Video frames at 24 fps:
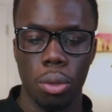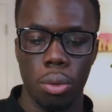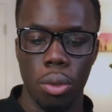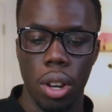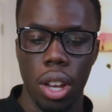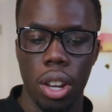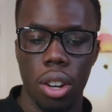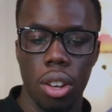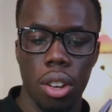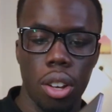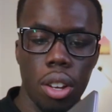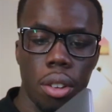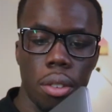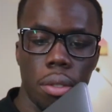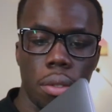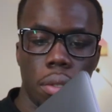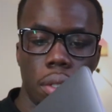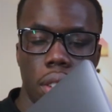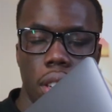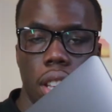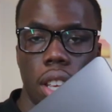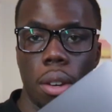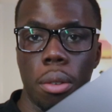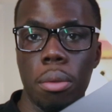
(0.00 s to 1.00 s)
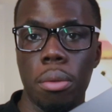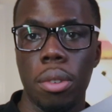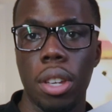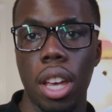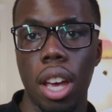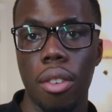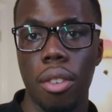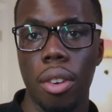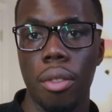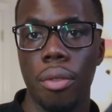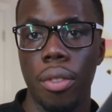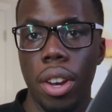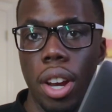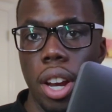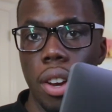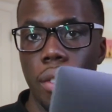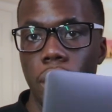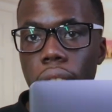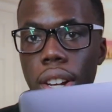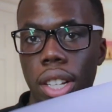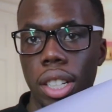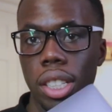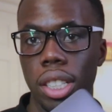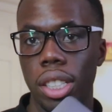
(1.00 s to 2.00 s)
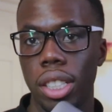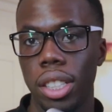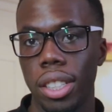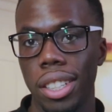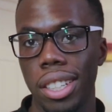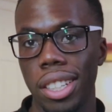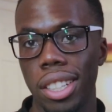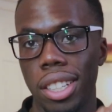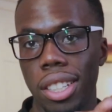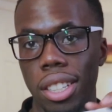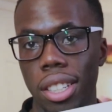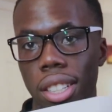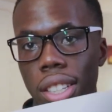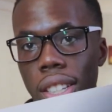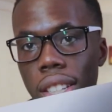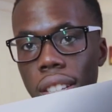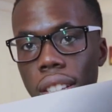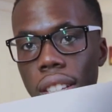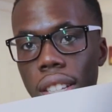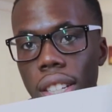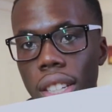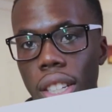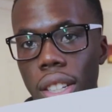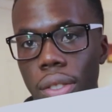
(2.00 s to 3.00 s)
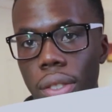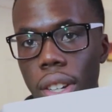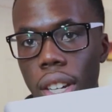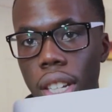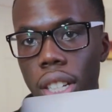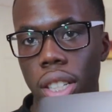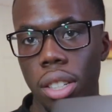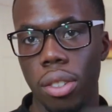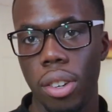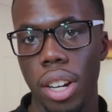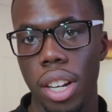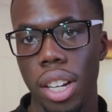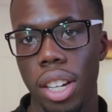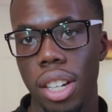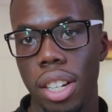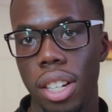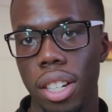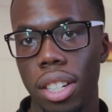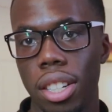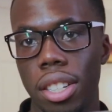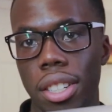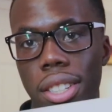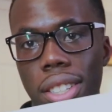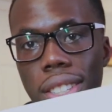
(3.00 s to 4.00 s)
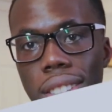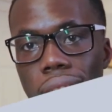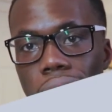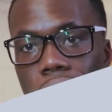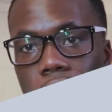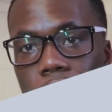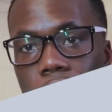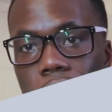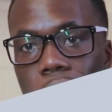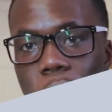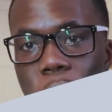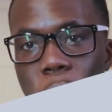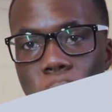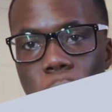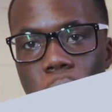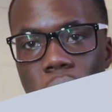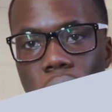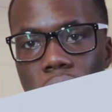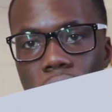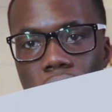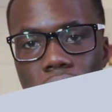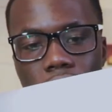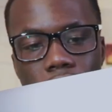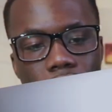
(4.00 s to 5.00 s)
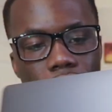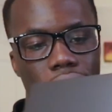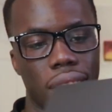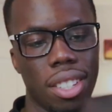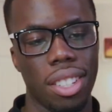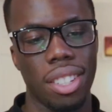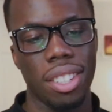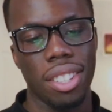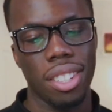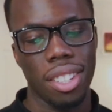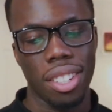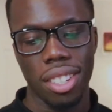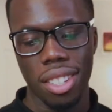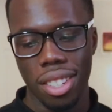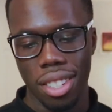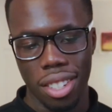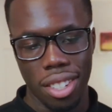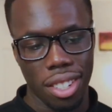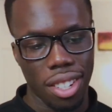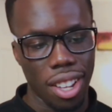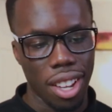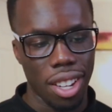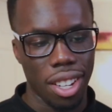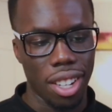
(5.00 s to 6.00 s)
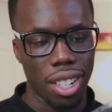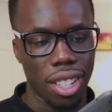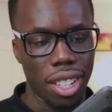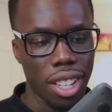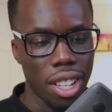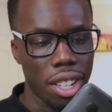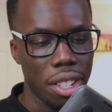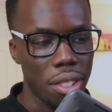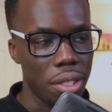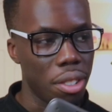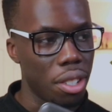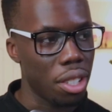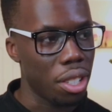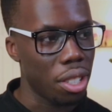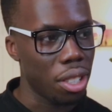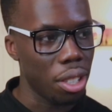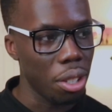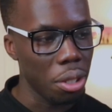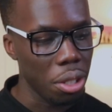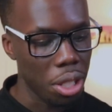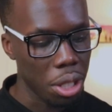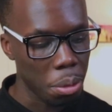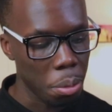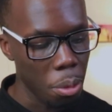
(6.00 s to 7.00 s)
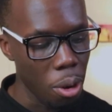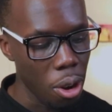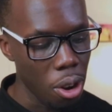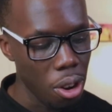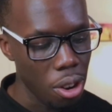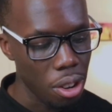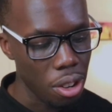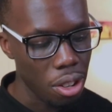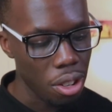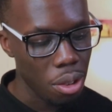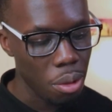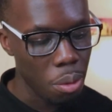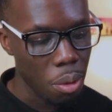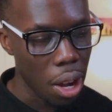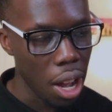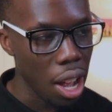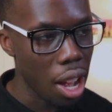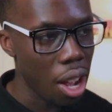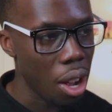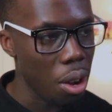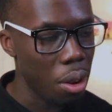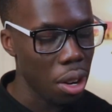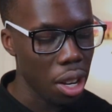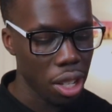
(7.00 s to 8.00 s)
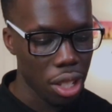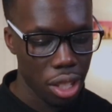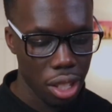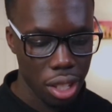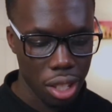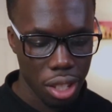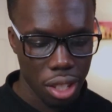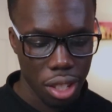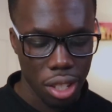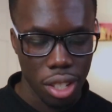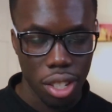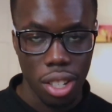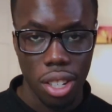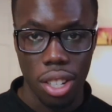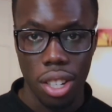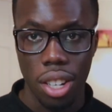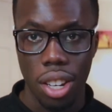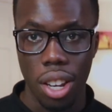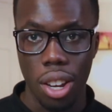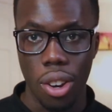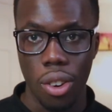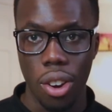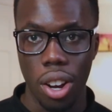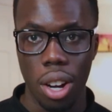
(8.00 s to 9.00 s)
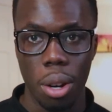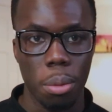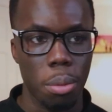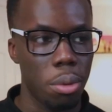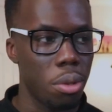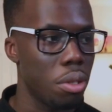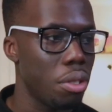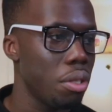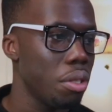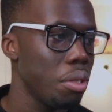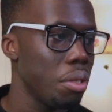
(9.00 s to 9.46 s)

Right off, and then we have a very sleek device right here. This looks super sick, I'm not gonna lie to you, and it's so small. Wow, that's incredible.